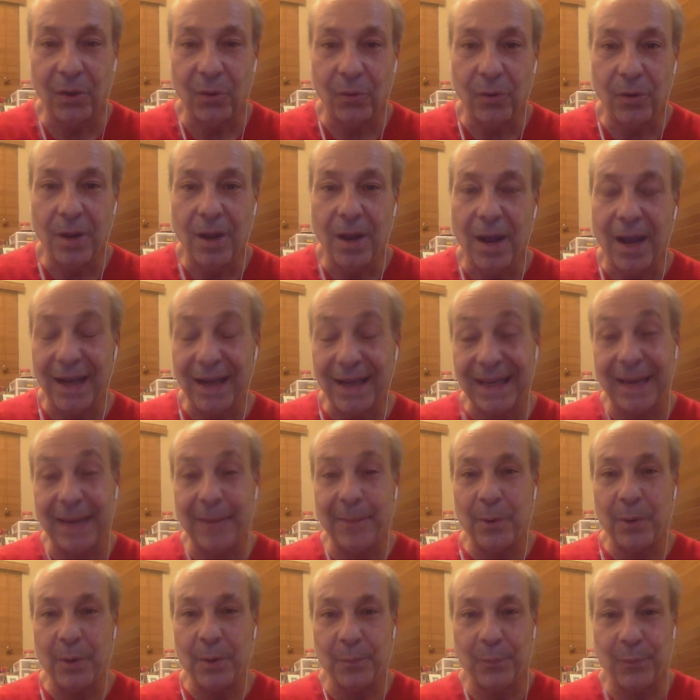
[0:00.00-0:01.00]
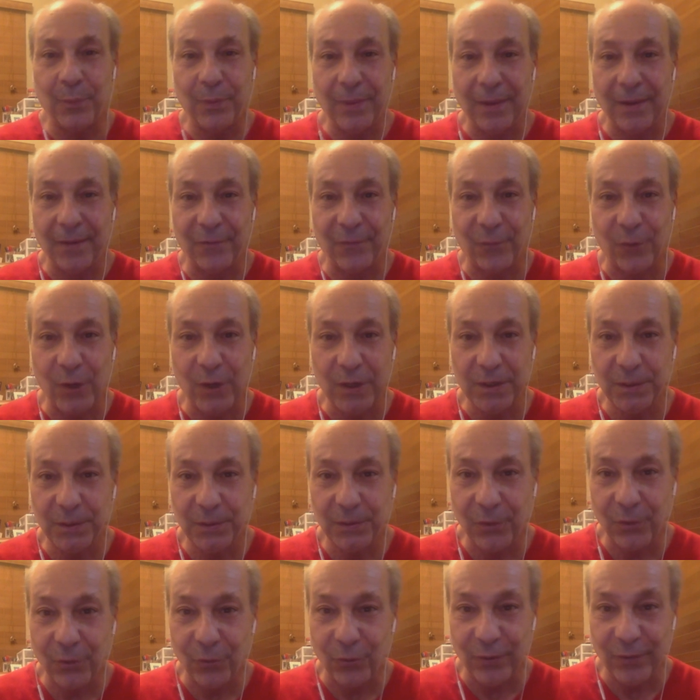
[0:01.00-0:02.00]
I came up with that phrase
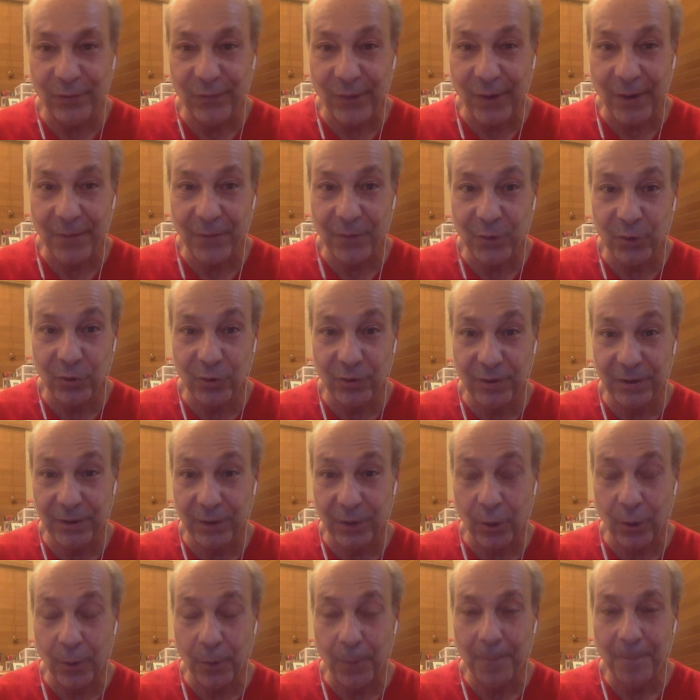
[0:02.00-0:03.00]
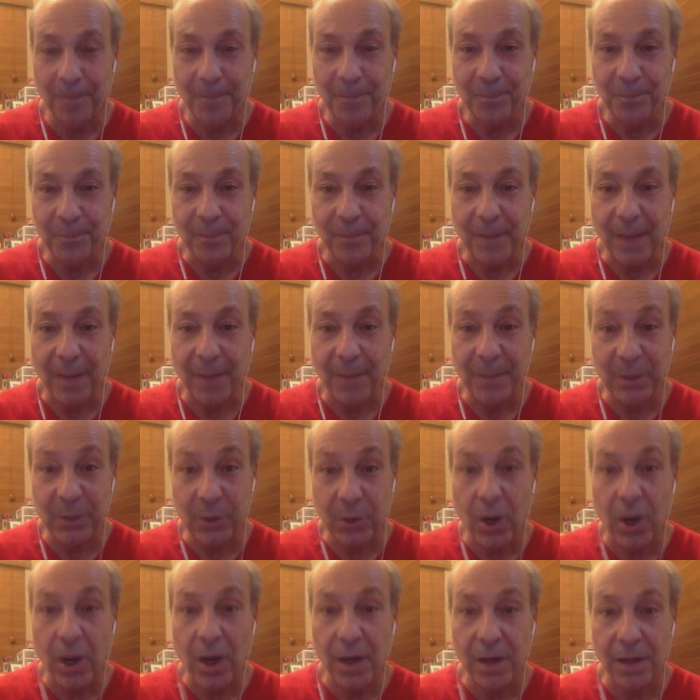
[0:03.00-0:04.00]
35 years ago
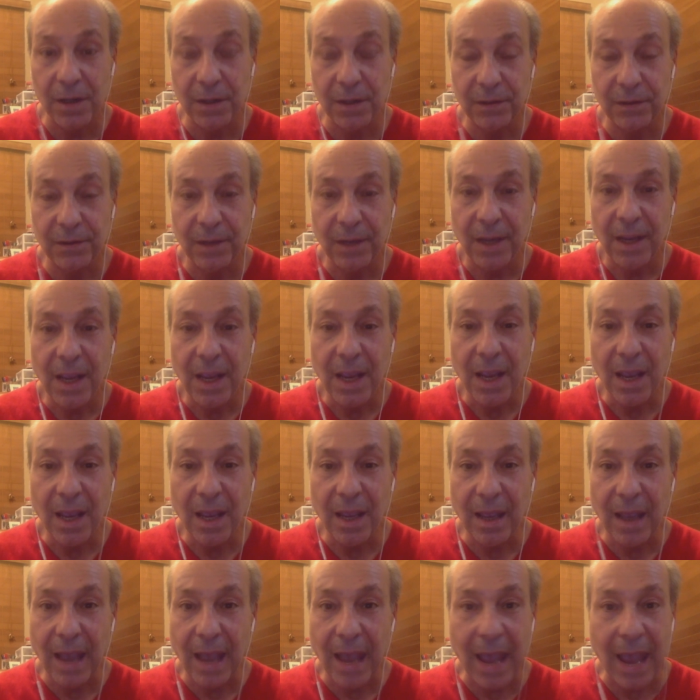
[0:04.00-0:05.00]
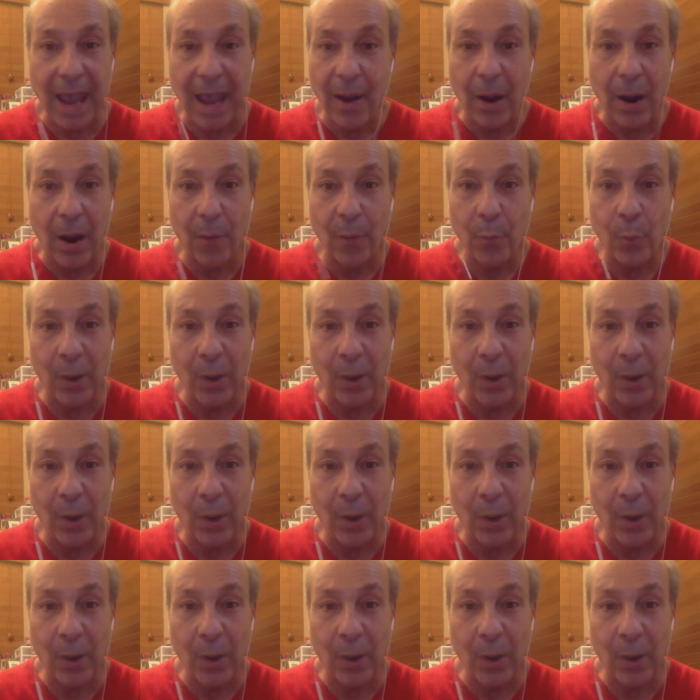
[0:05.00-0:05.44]
because what